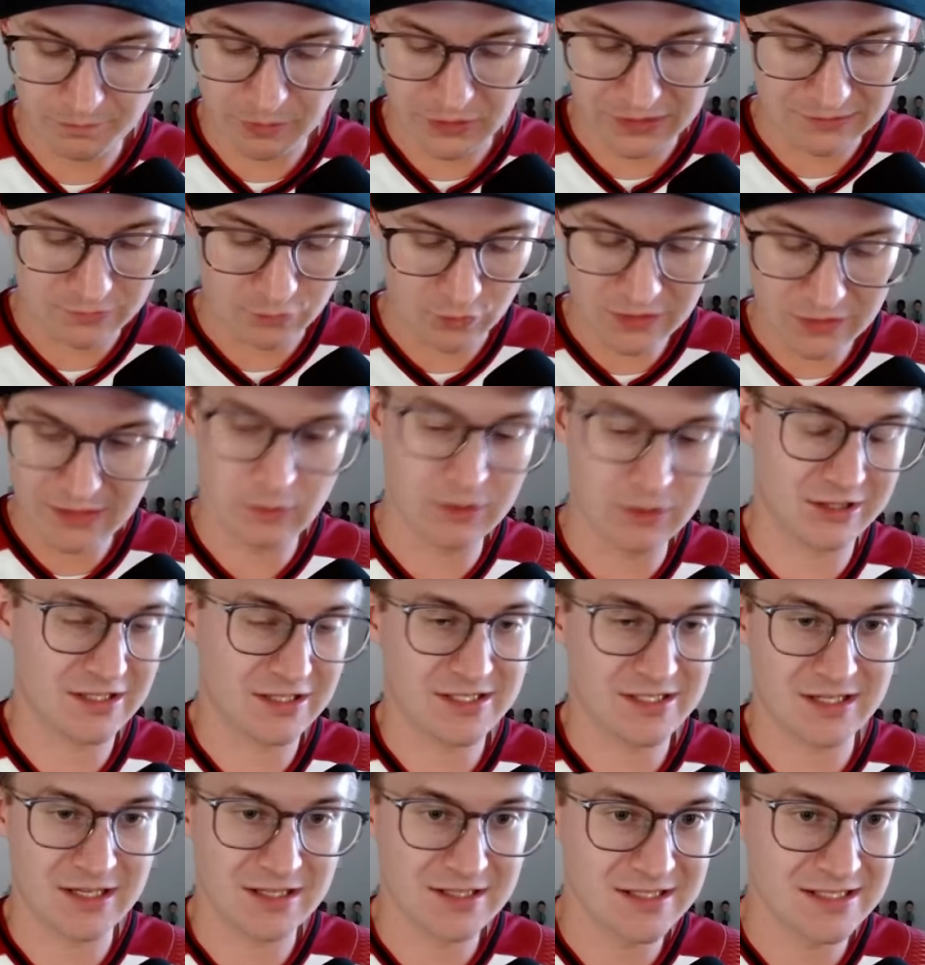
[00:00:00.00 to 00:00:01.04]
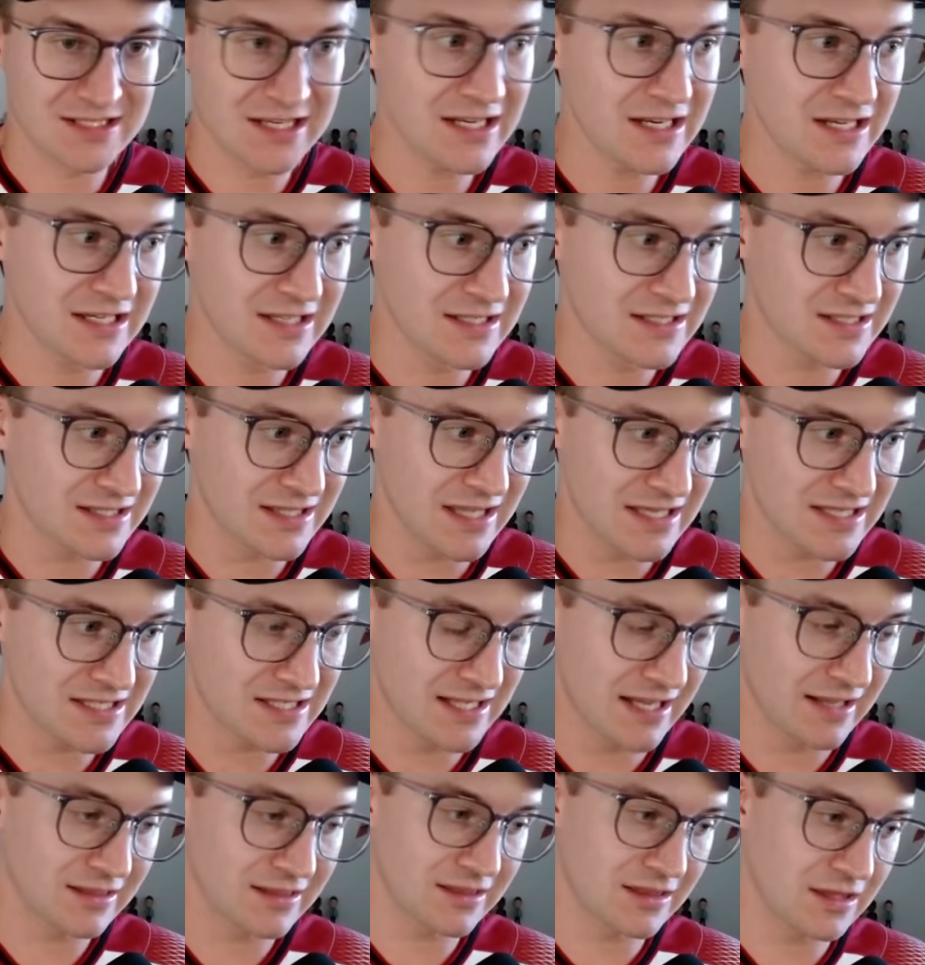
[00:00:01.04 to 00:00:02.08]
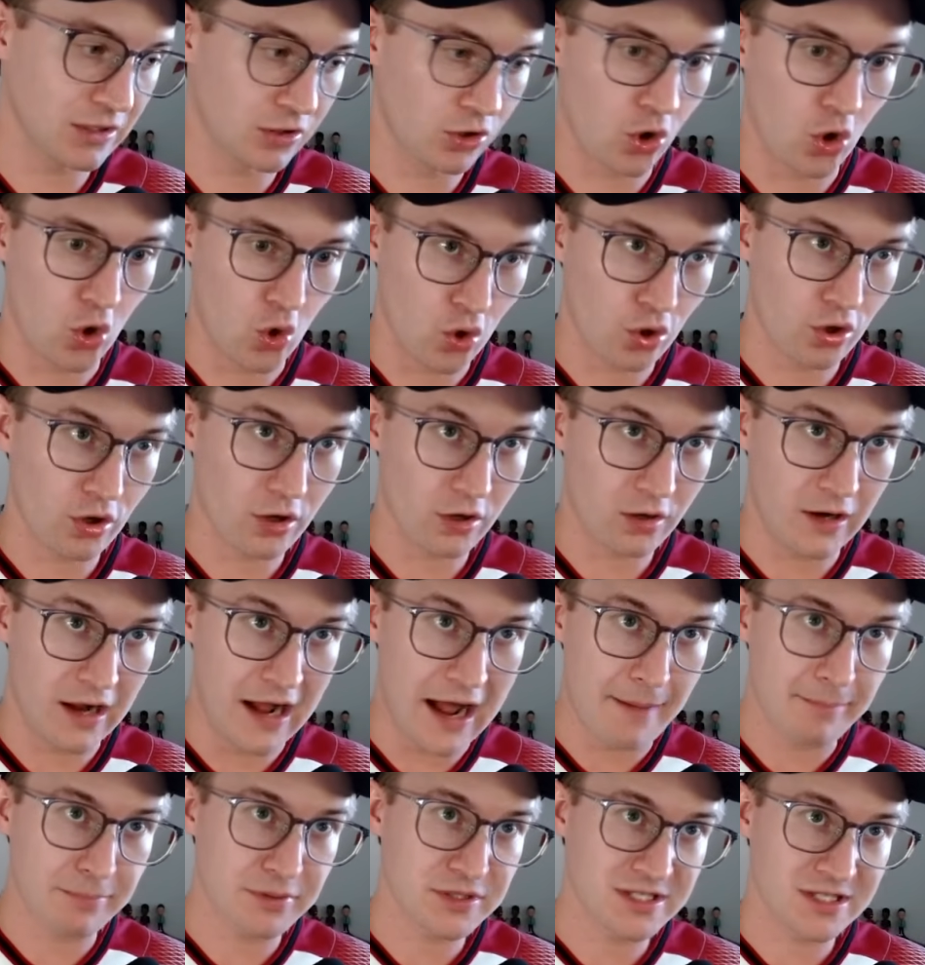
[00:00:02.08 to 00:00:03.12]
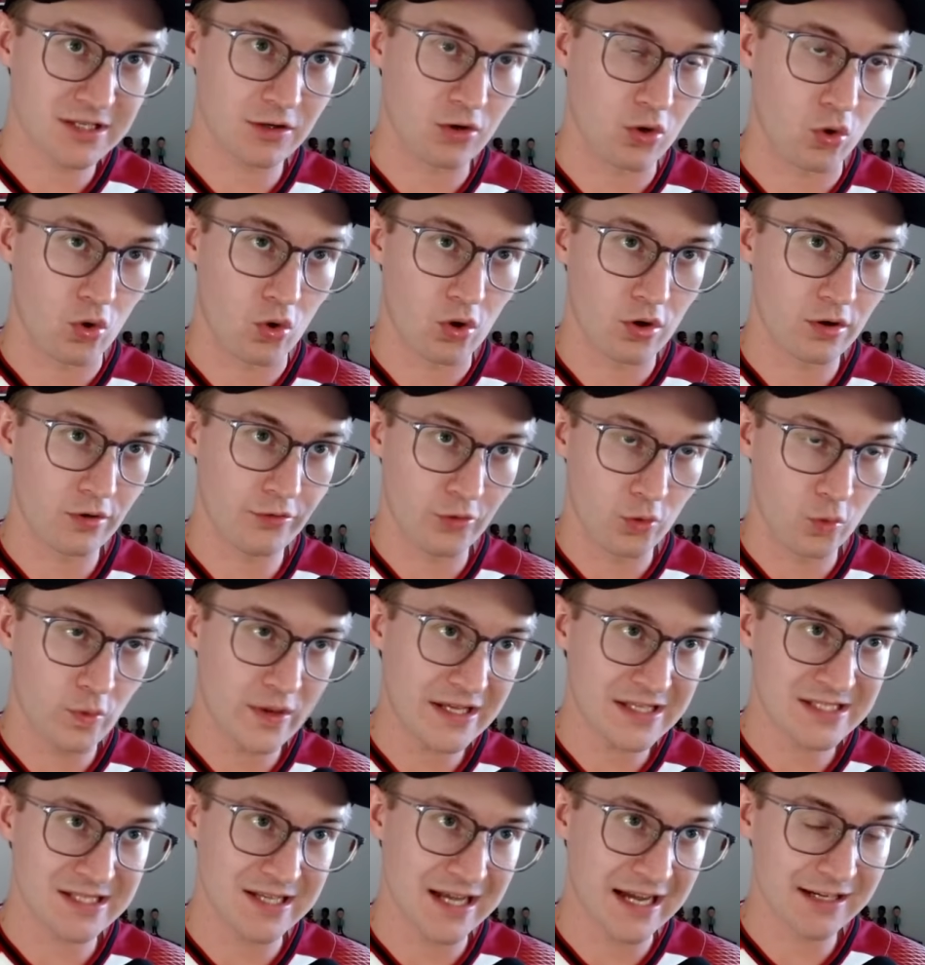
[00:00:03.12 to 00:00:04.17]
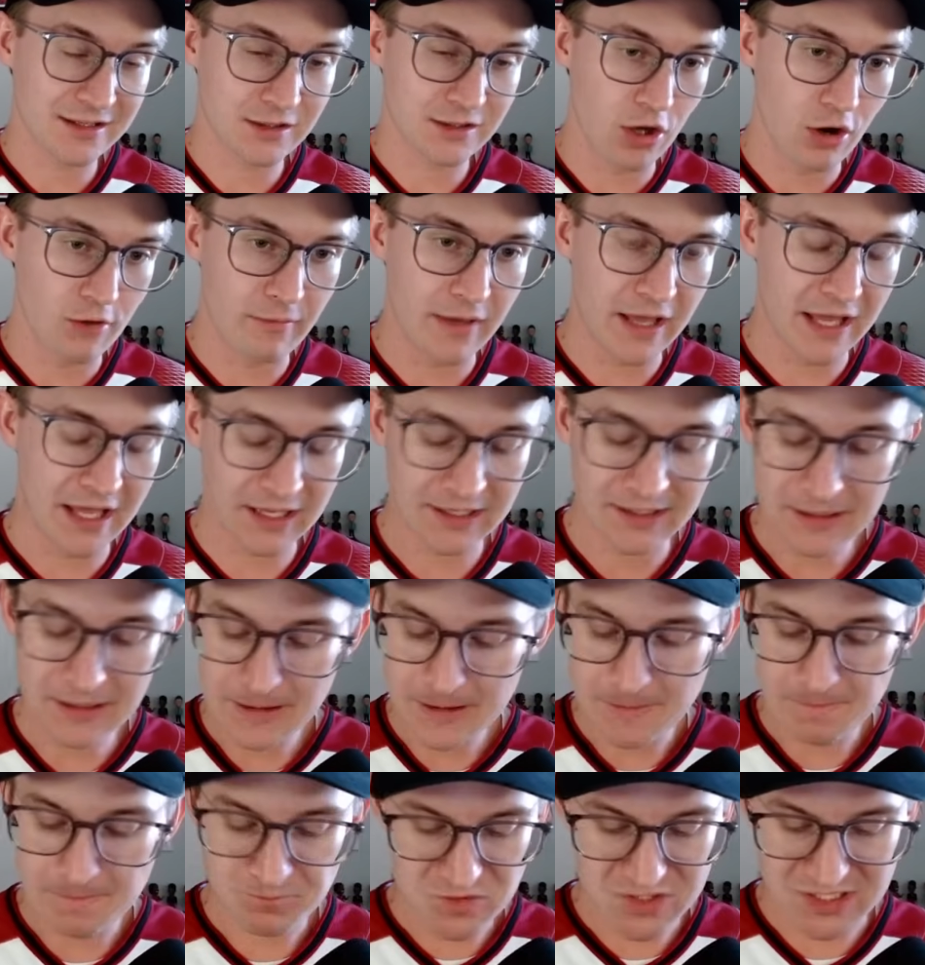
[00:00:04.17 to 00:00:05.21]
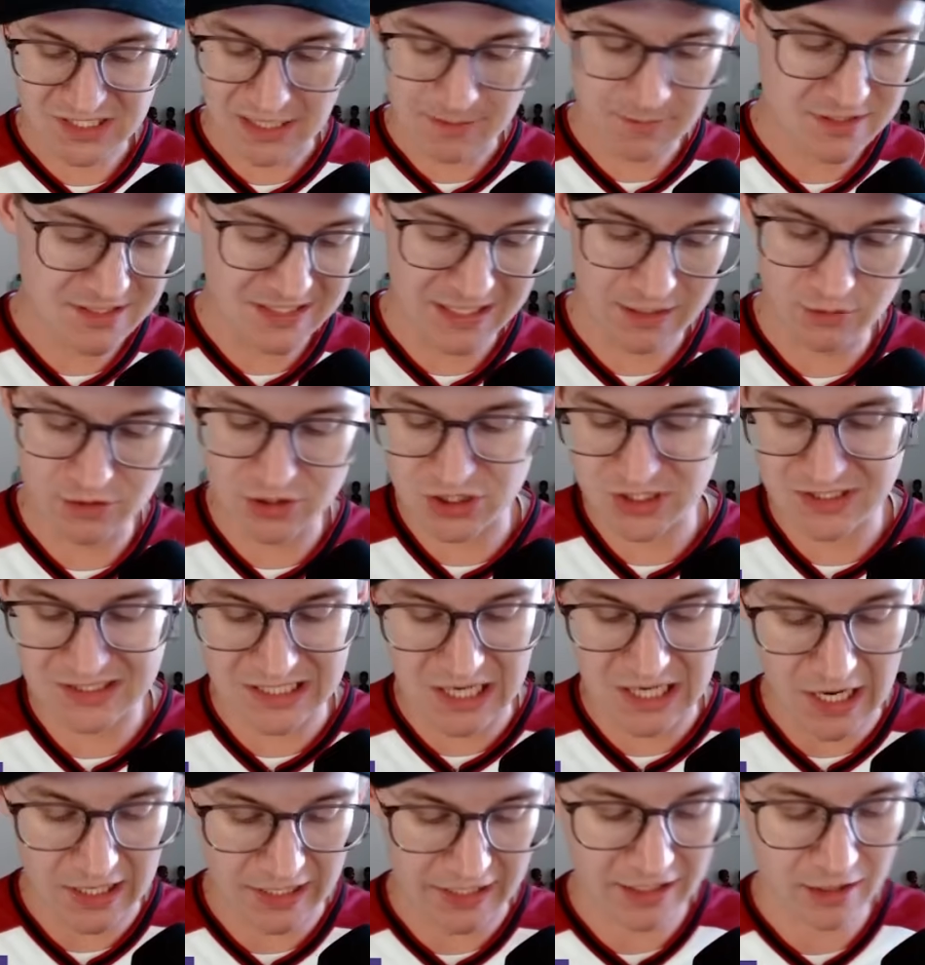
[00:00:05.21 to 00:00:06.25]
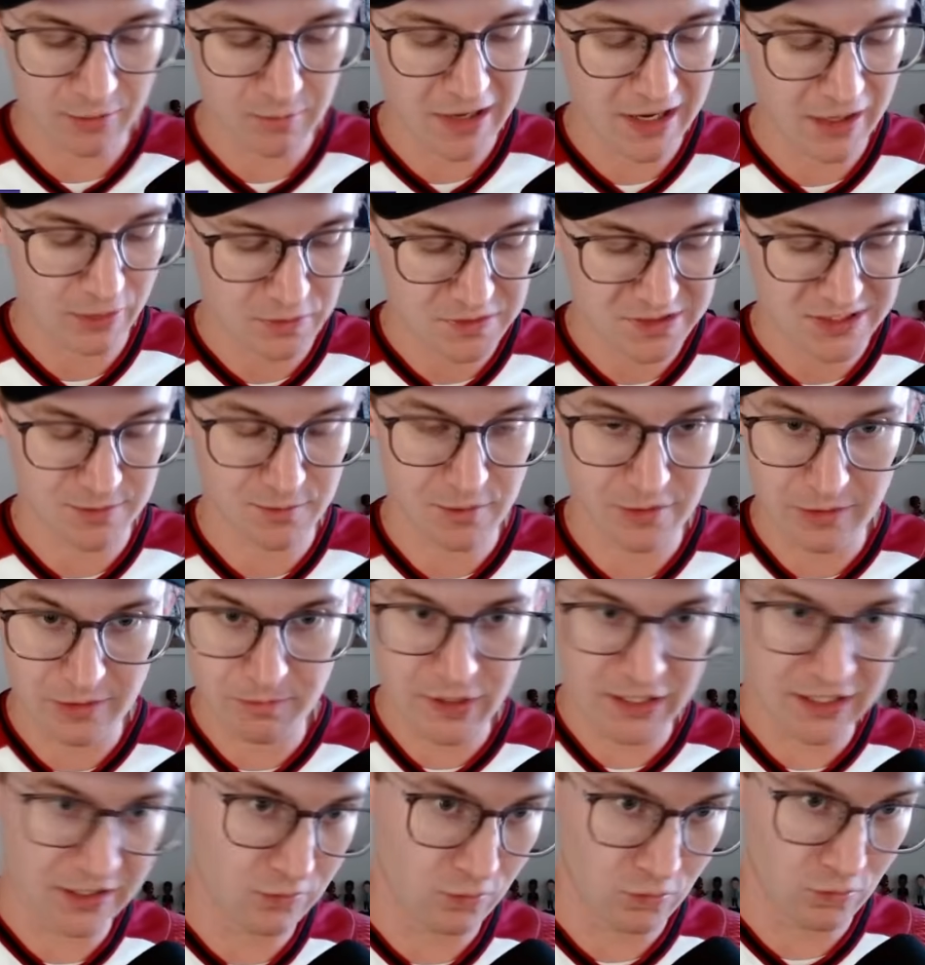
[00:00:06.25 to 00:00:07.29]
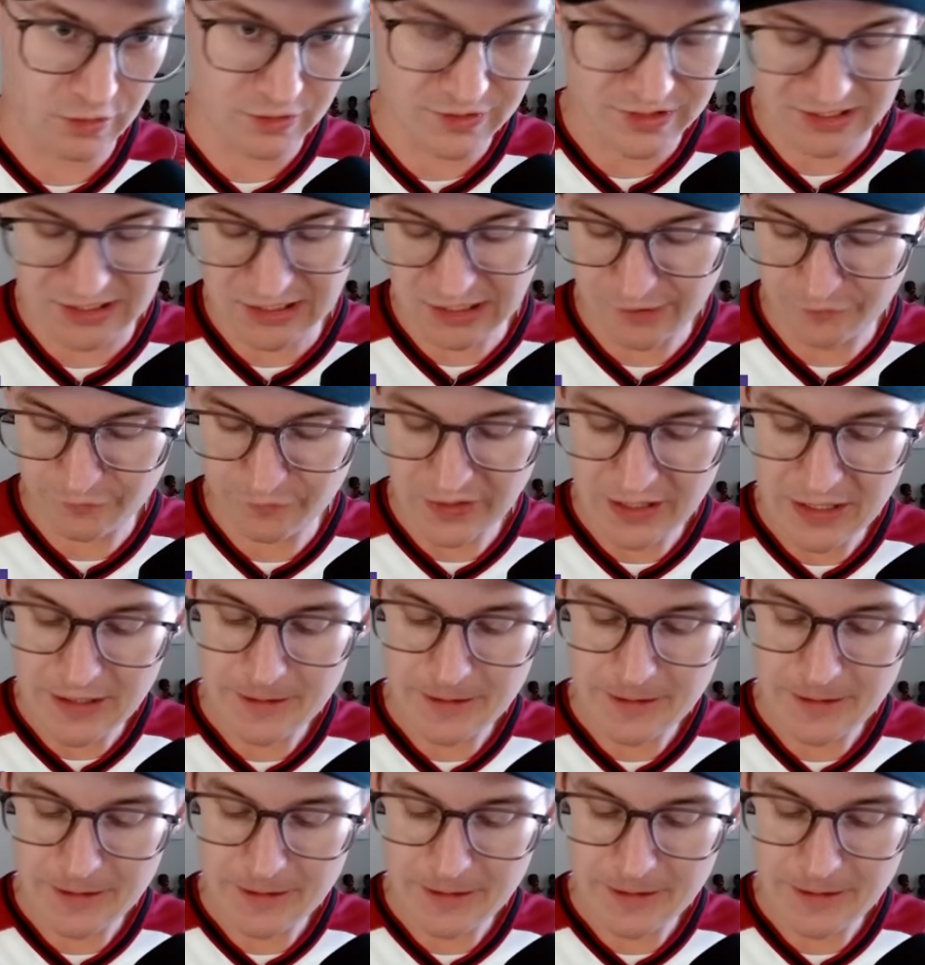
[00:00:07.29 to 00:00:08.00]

But really what the Suns did is they sent the corner, opposite corner, the weak side low man, same as I was just talking about with some of the pick and roll stuff,